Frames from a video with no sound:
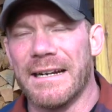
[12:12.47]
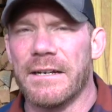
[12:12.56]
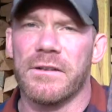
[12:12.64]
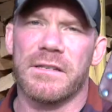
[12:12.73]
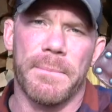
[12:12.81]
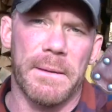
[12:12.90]
I
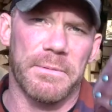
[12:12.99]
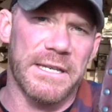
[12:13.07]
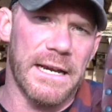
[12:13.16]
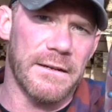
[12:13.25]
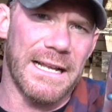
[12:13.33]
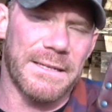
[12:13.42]
know some people
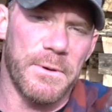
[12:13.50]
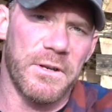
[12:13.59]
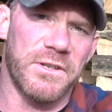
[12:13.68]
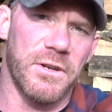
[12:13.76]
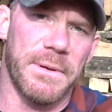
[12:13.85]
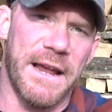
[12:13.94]
say you're not
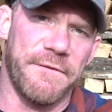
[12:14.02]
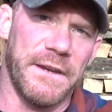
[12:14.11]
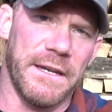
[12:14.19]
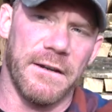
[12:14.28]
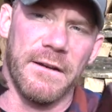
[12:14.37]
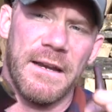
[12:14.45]
supposed to, but I
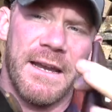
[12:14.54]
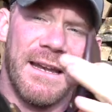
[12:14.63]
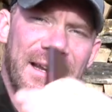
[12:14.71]
figure